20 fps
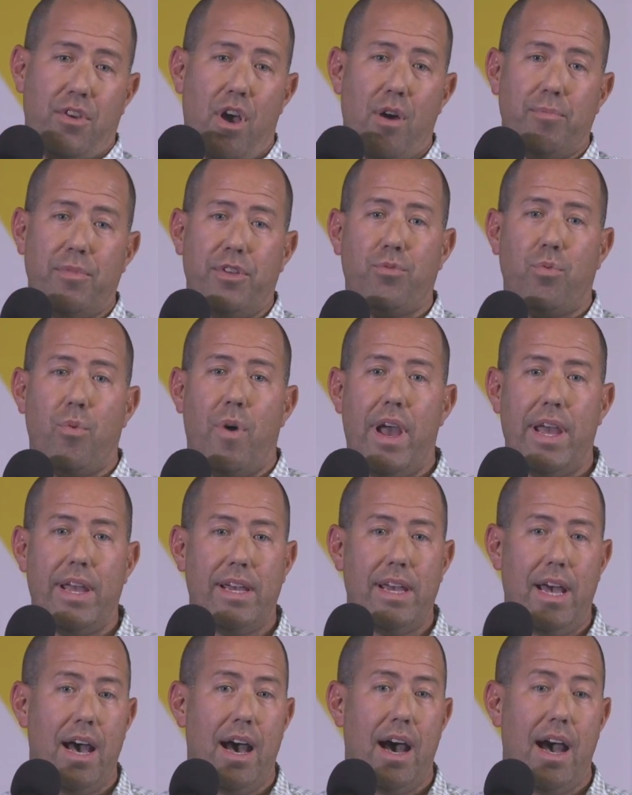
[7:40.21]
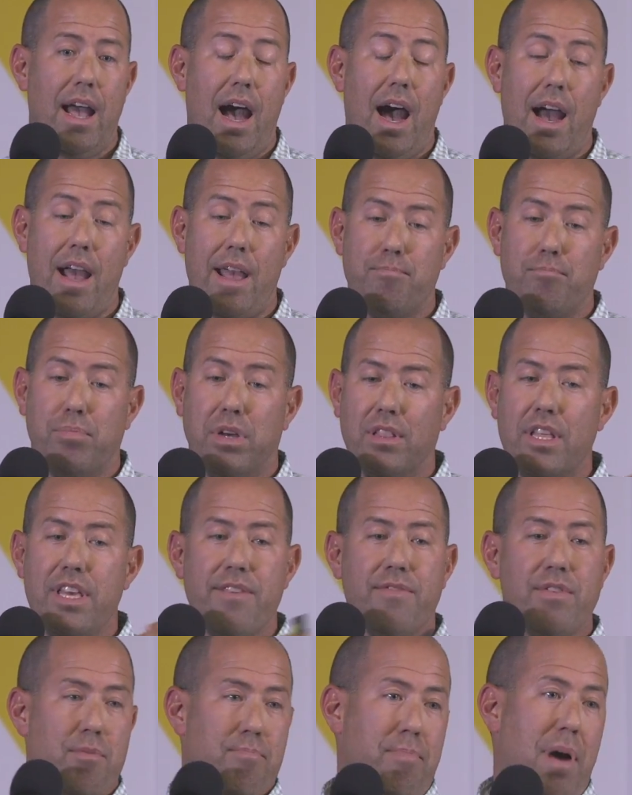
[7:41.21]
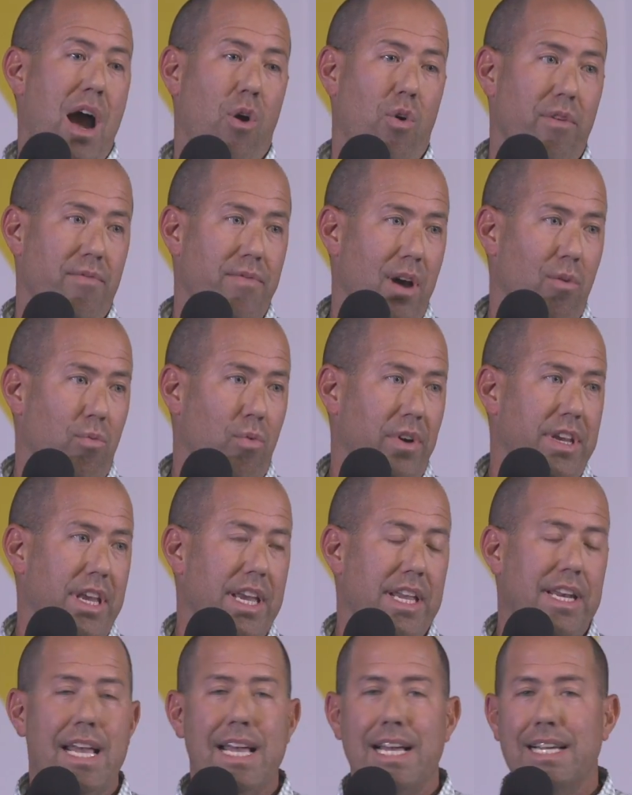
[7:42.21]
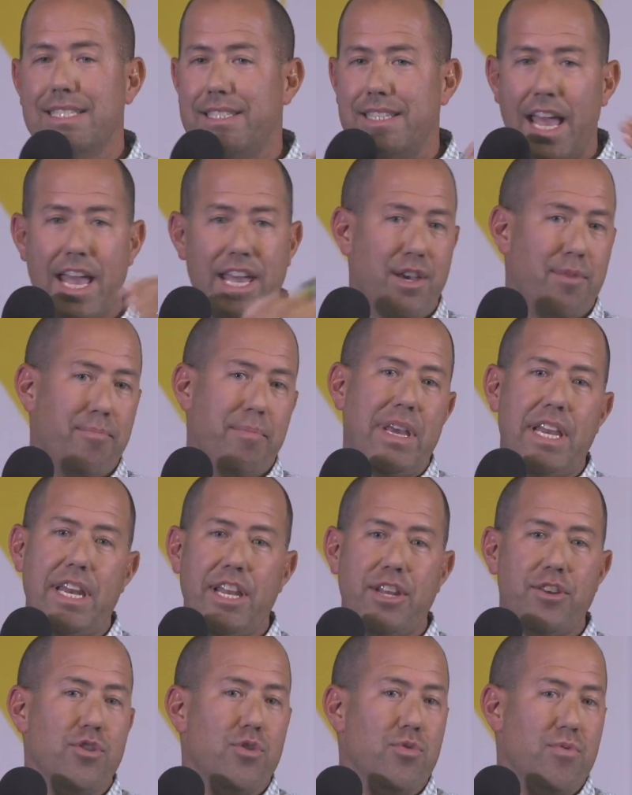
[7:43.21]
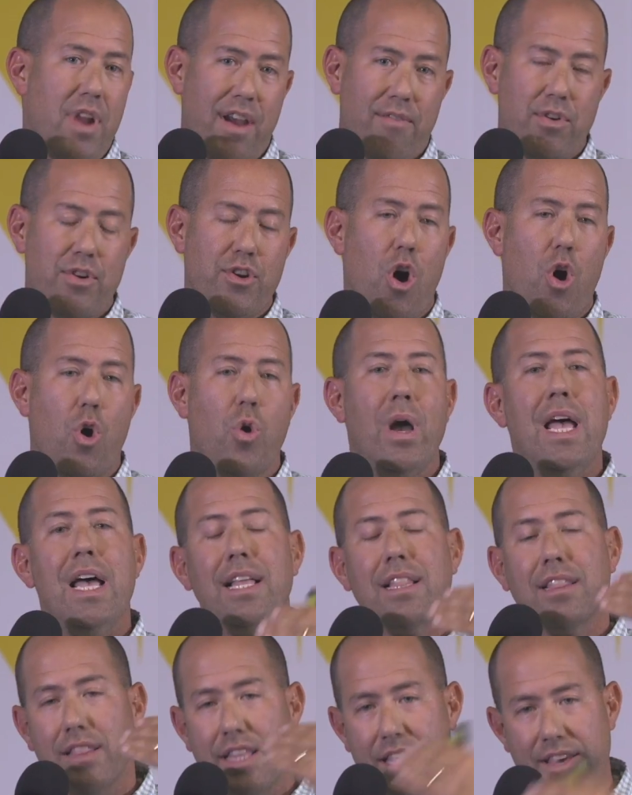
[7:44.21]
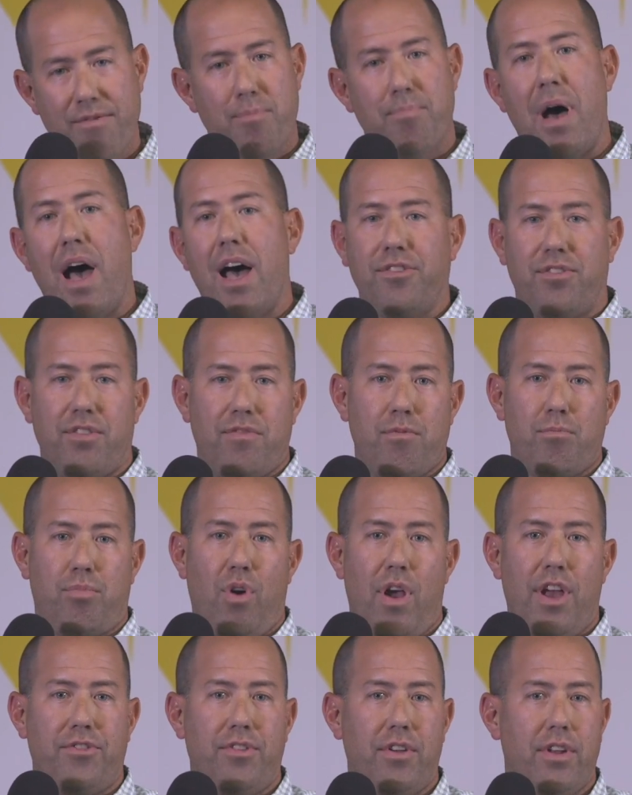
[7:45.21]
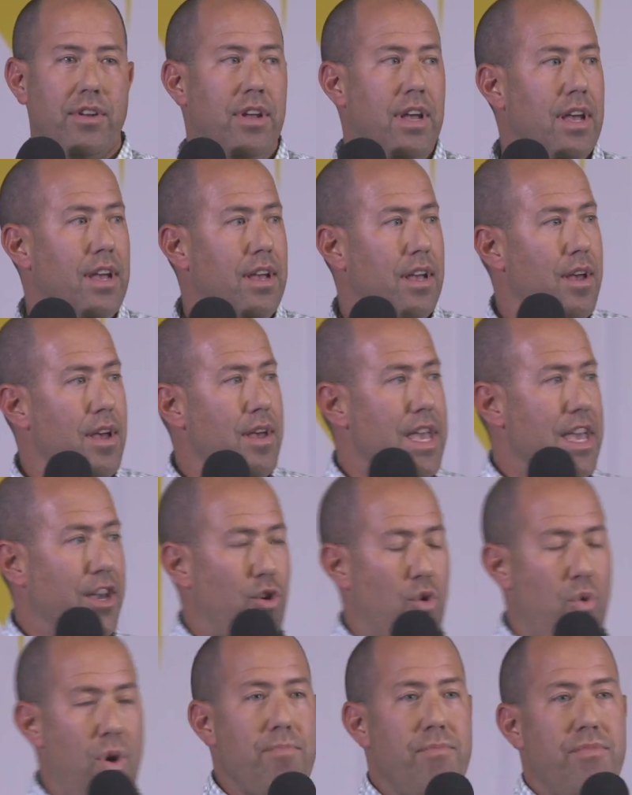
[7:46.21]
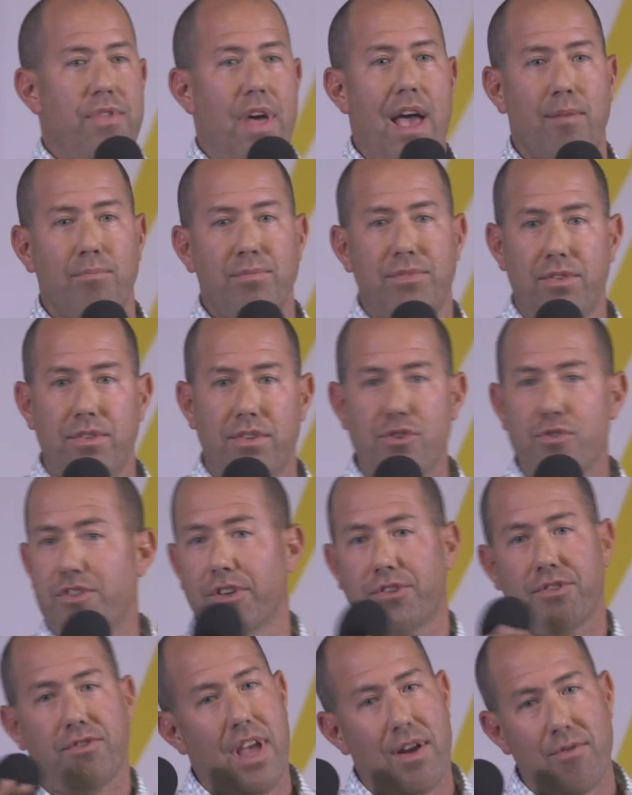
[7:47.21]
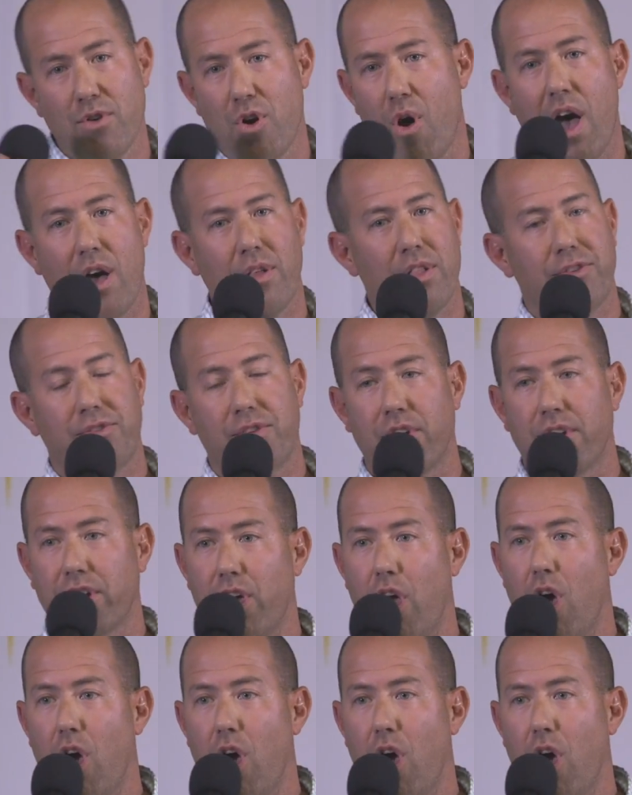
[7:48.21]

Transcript: come this way. I believe in the power of networking. Take a meeting. You never know. Leave a positive impression. Equip them. You just never know how that's going to